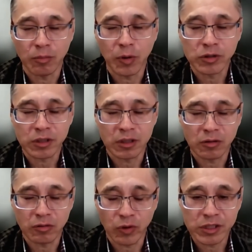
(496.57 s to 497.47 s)
both,
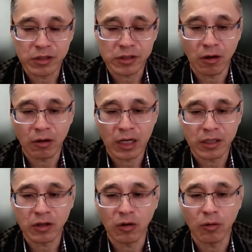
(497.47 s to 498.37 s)
research or
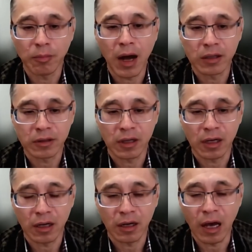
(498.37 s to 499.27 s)
clinical part
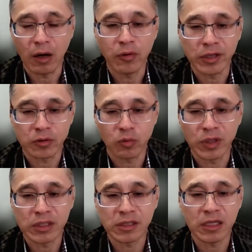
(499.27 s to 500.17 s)
areas,
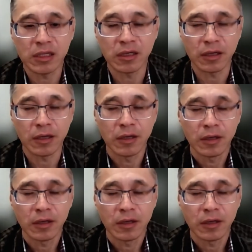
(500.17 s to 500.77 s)
we see the